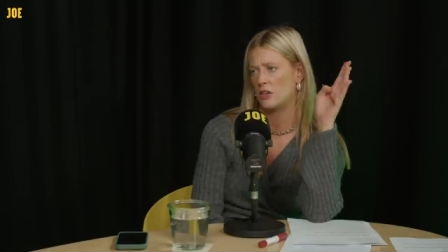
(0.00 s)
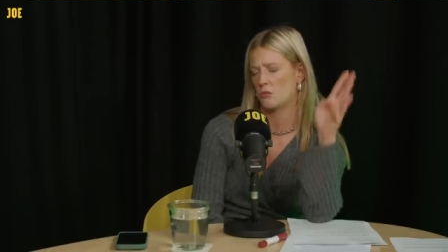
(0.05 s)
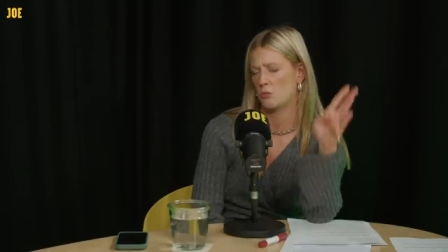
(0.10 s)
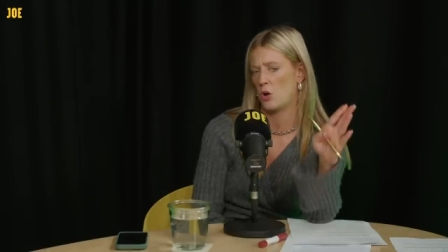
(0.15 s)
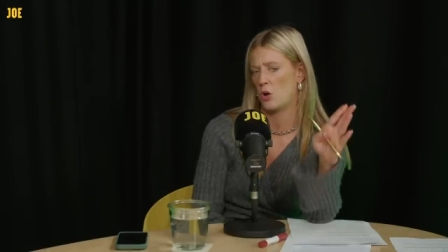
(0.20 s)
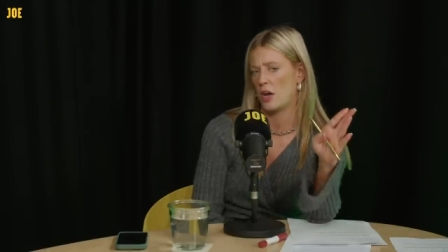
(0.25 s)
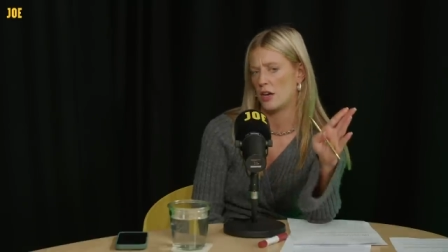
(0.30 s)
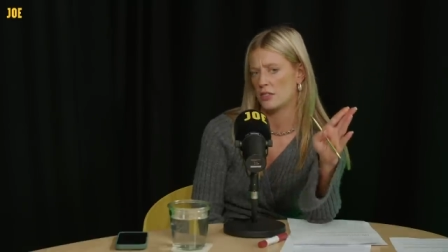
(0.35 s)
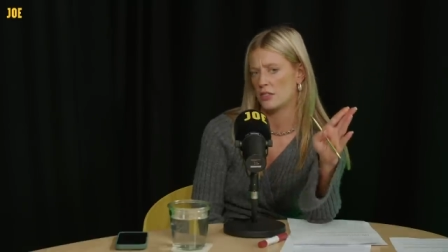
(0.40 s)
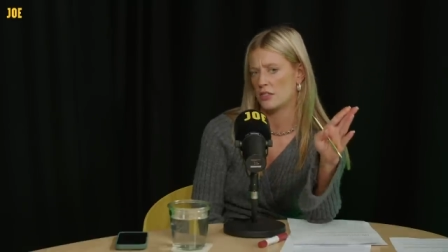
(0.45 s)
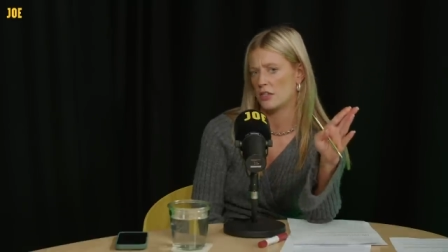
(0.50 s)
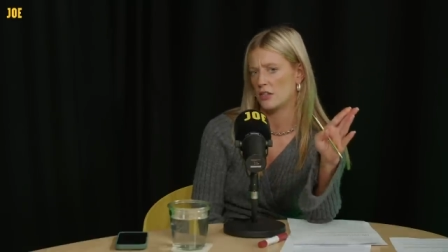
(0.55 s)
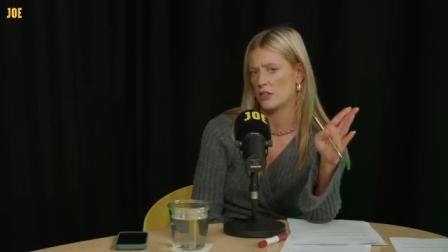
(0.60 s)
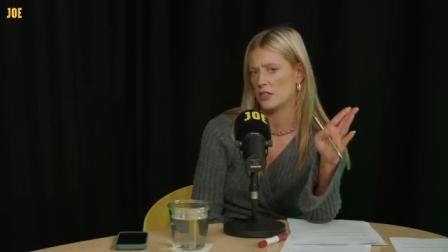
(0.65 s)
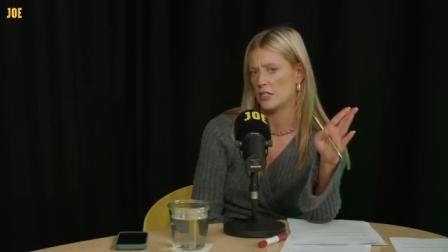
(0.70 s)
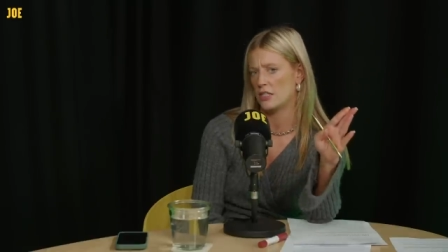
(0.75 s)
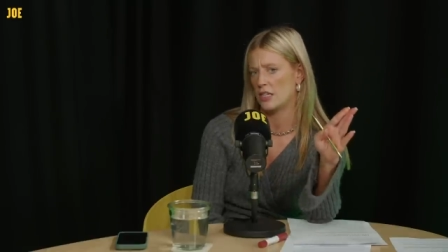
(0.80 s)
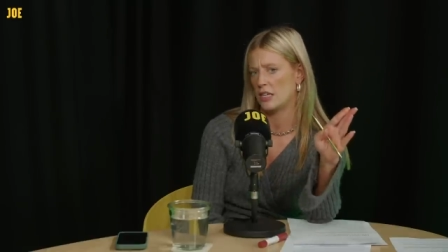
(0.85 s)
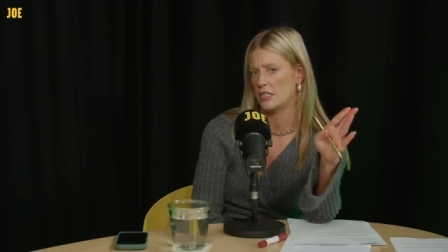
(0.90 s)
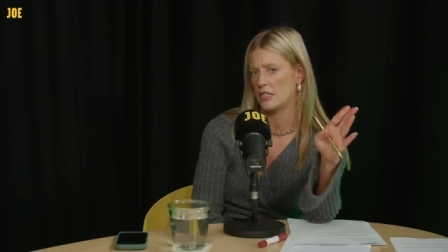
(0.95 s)
Work
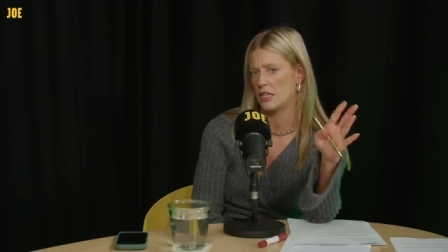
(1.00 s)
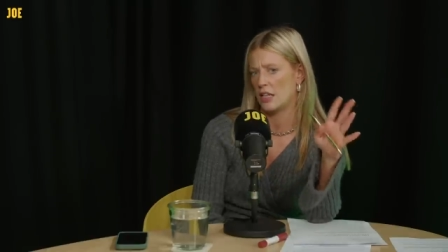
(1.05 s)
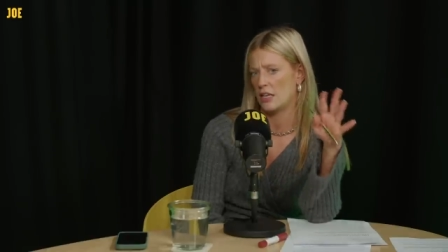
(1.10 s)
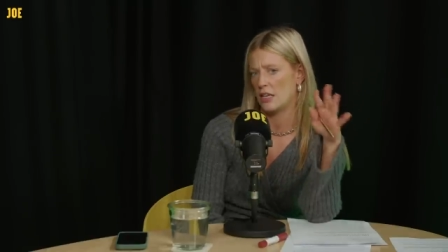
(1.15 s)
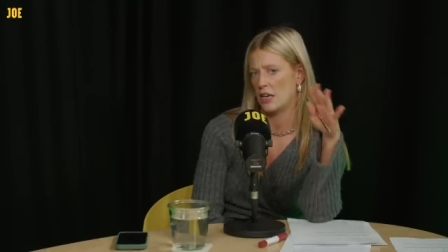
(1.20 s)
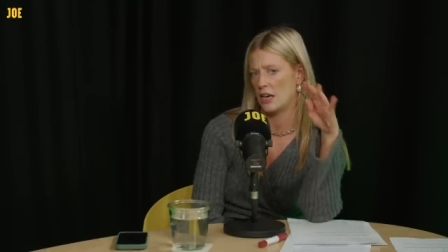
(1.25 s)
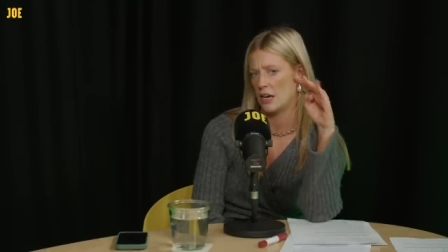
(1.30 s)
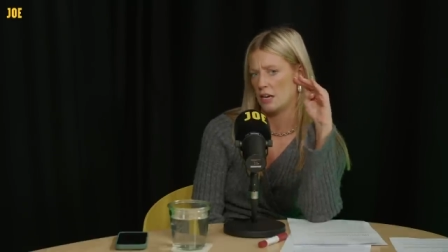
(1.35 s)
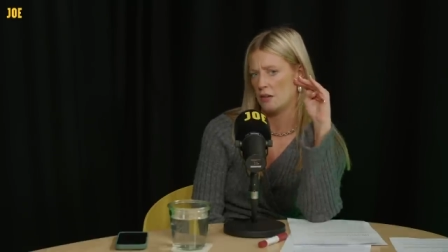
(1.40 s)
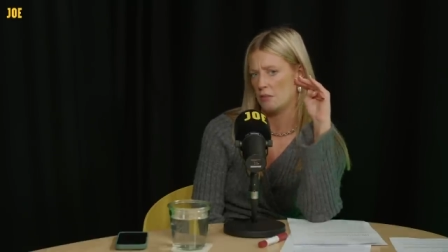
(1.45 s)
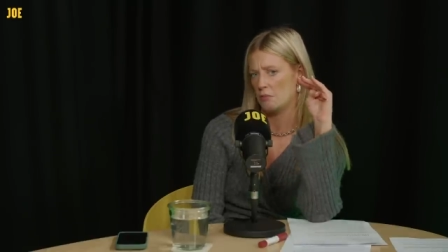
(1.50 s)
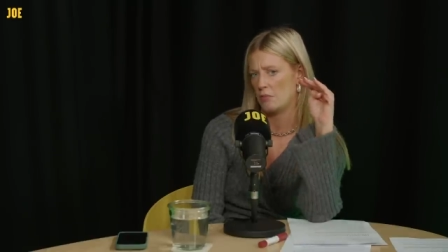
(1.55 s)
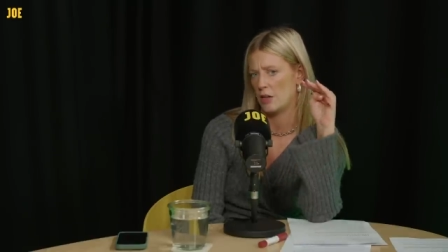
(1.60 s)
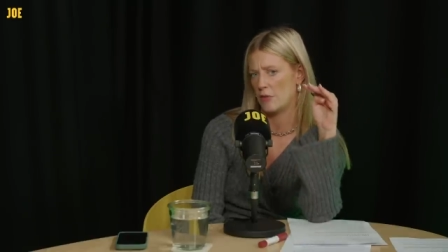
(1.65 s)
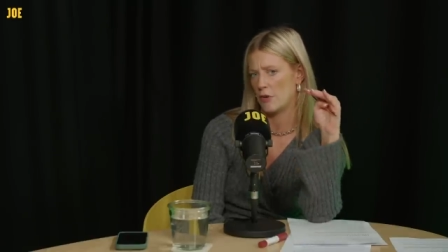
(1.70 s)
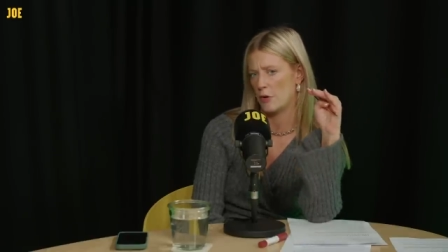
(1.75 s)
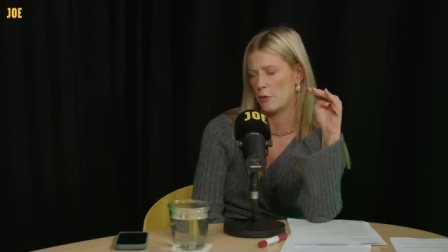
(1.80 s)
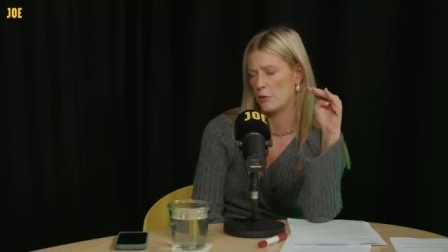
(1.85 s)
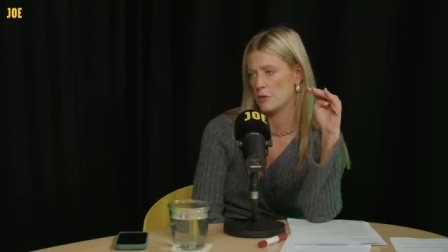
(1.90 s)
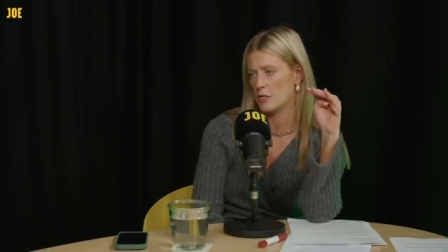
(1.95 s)
started later that year.
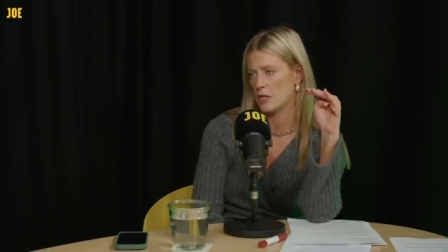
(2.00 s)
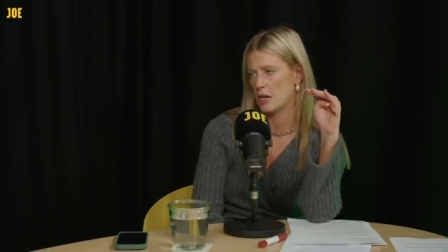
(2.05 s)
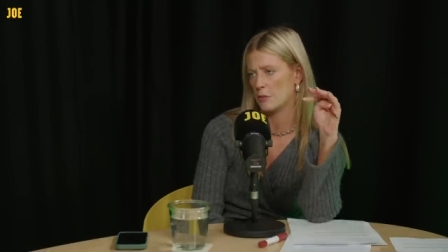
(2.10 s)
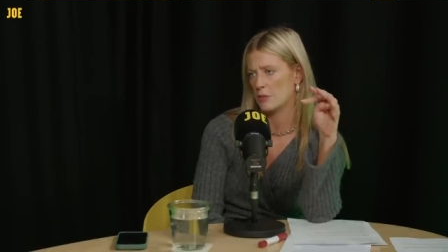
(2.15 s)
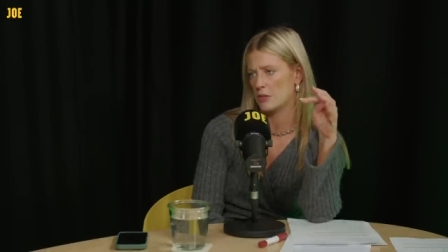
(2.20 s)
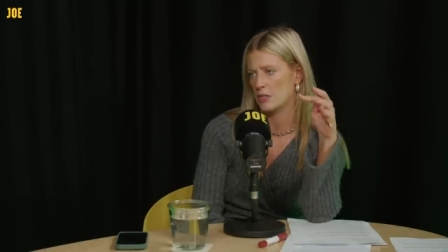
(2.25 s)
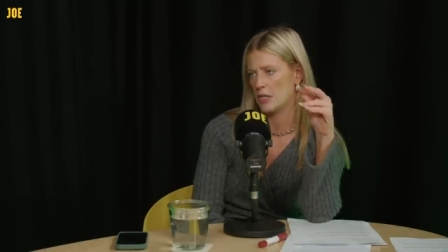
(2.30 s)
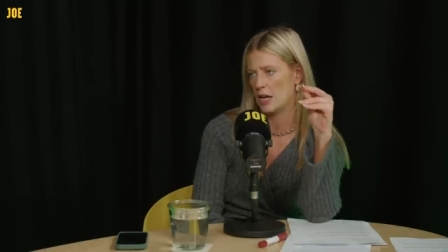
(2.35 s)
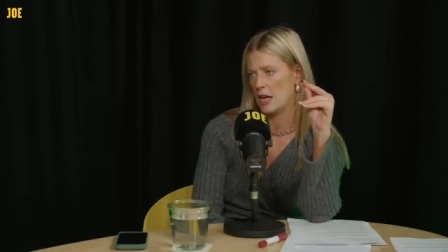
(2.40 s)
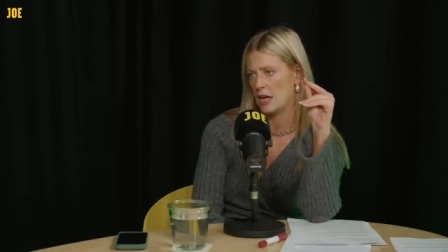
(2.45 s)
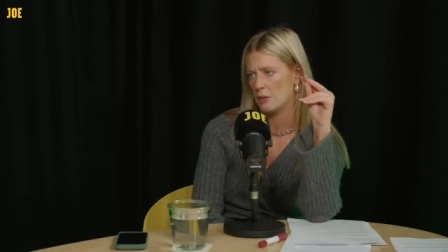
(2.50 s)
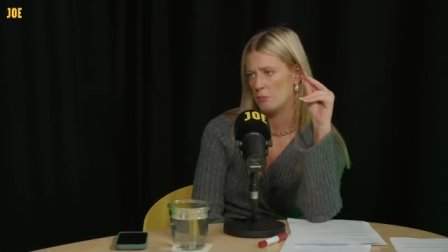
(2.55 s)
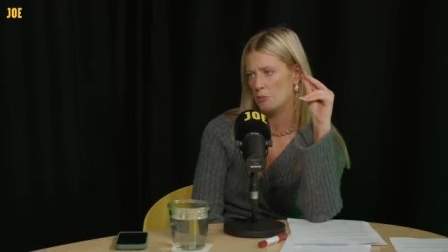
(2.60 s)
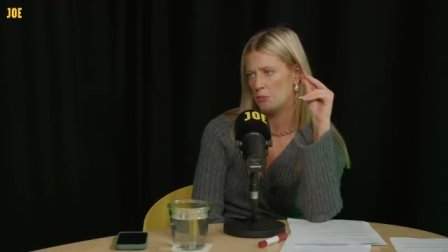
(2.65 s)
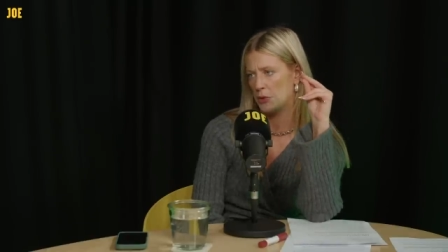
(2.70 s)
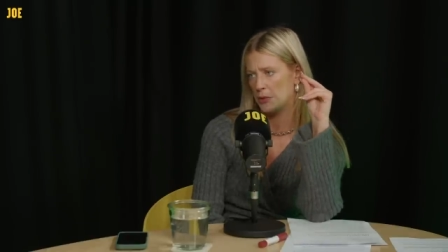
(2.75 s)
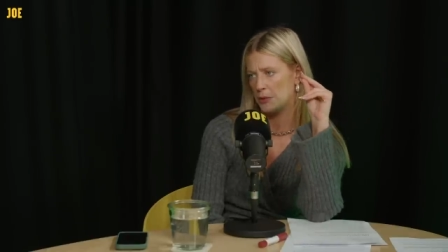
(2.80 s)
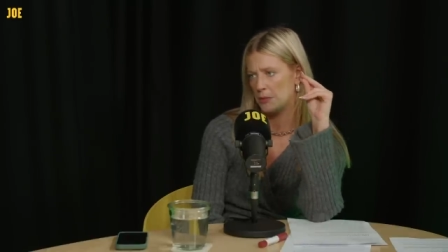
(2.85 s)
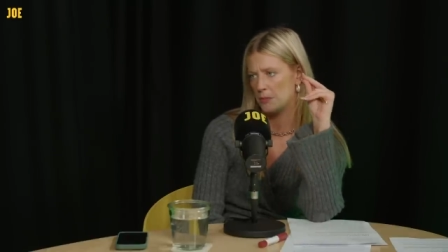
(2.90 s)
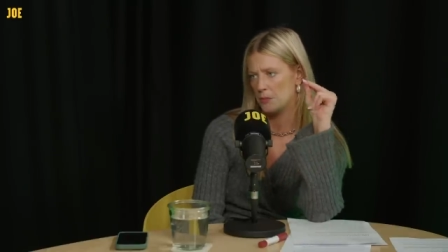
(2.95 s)
They've opened it up today.
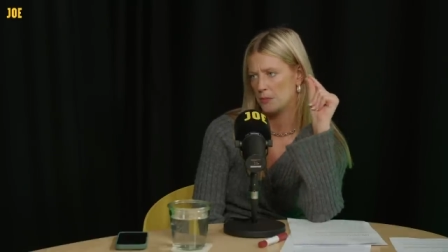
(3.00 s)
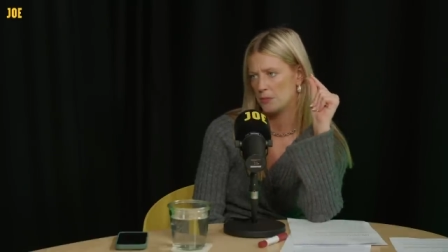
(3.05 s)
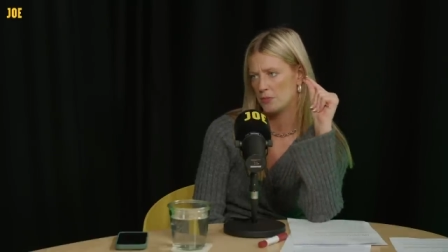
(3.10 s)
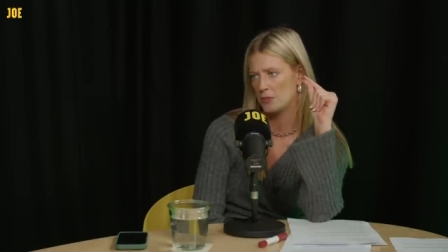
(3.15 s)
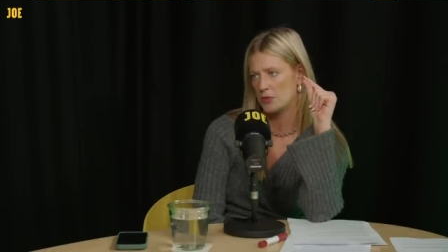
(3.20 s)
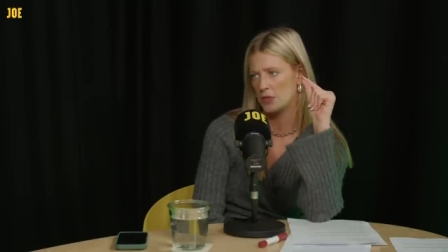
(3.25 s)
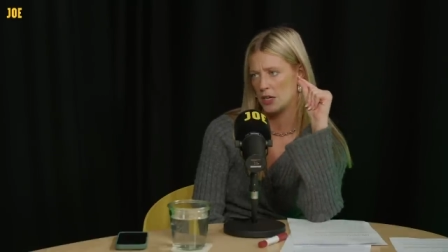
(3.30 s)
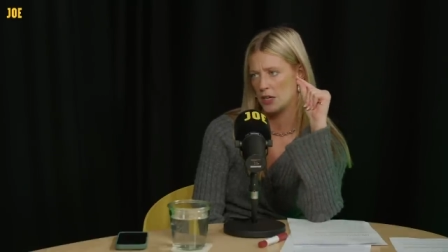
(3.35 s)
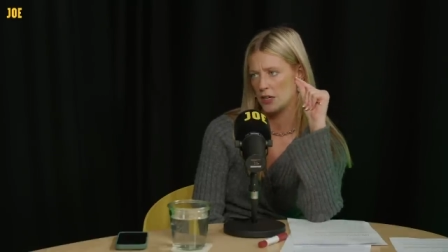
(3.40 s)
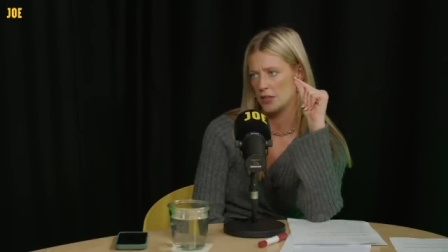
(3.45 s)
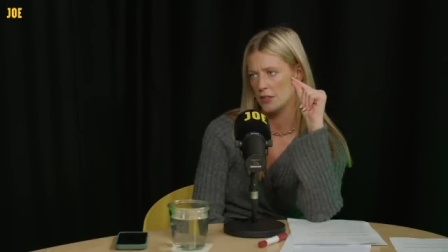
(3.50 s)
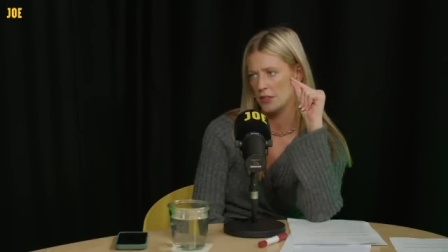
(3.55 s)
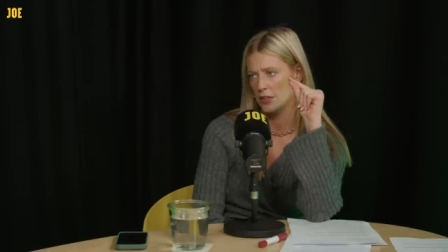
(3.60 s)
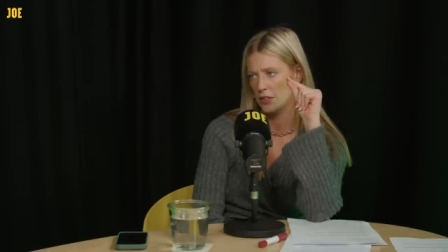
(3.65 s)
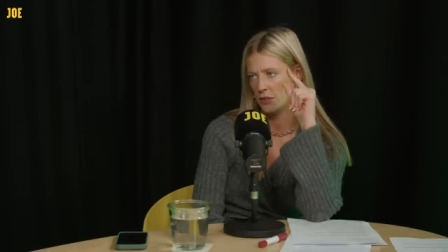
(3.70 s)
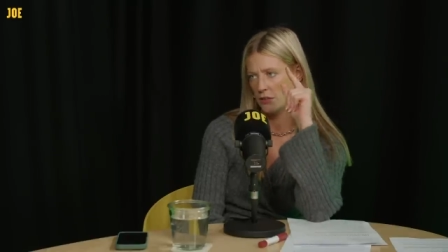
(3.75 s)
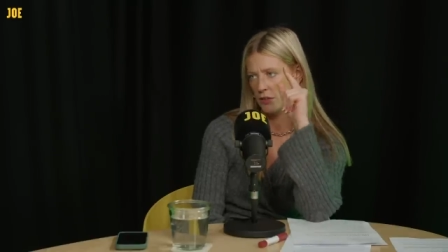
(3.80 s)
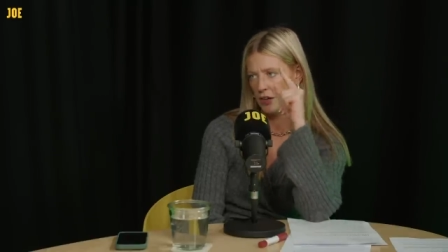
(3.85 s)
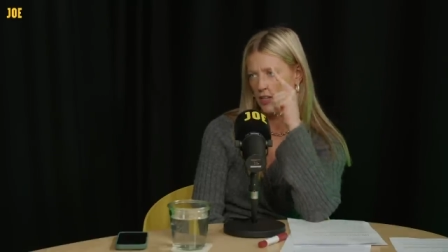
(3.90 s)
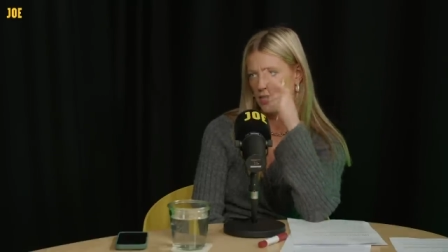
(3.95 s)
Boom. Done.
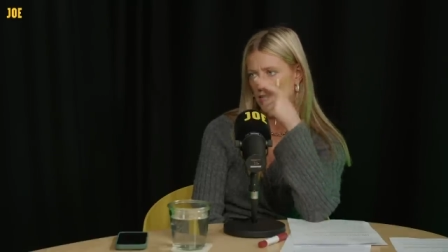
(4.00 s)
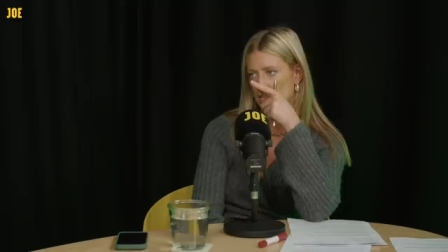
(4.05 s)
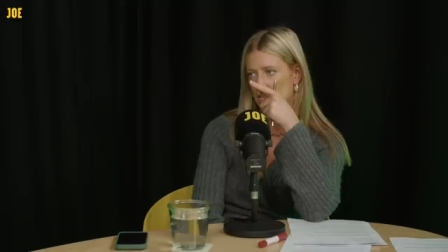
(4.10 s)
Right?